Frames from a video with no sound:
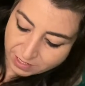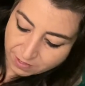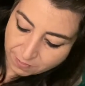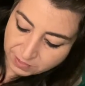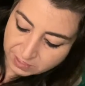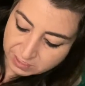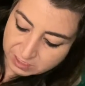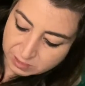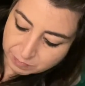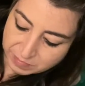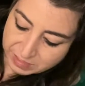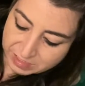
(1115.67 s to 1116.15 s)

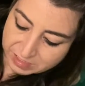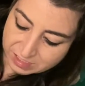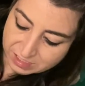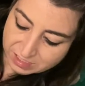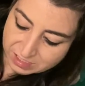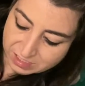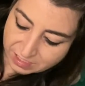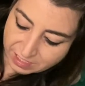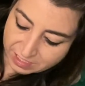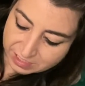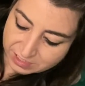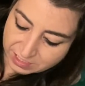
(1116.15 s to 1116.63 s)
This means
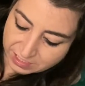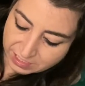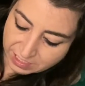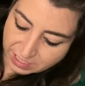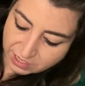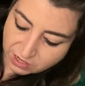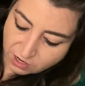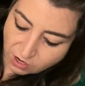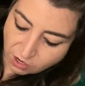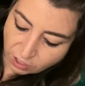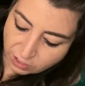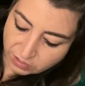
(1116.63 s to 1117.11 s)
selecting a
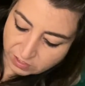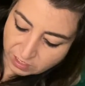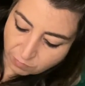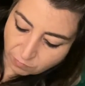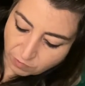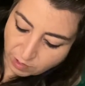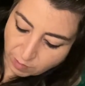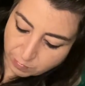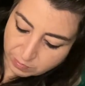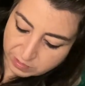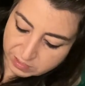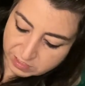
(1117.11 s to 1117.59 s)
card that
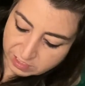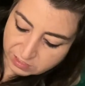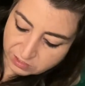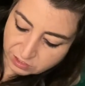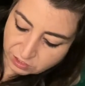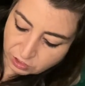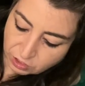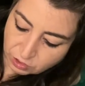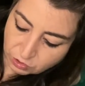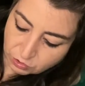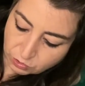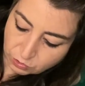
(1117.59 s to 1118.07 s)
represents
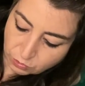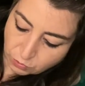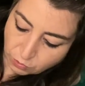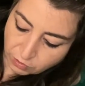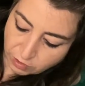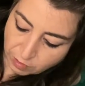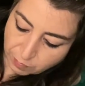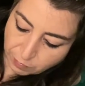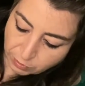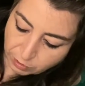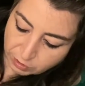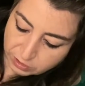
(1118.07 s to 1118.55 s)
you or
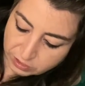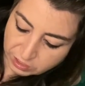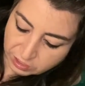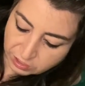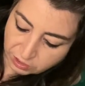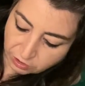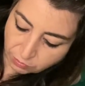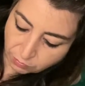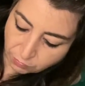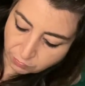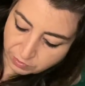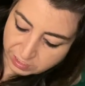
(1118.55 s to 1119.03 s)
the person
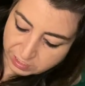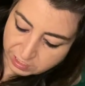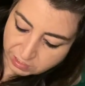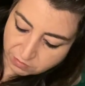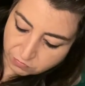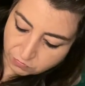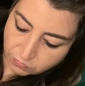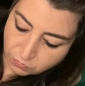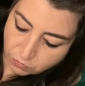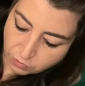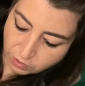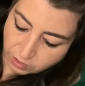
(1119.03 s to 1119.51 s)
you're reading
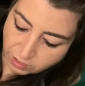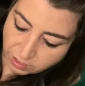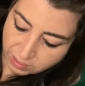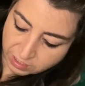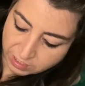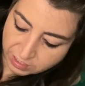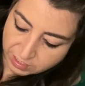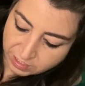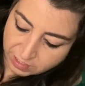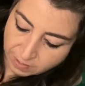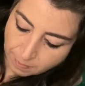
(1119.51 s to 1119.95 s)
for.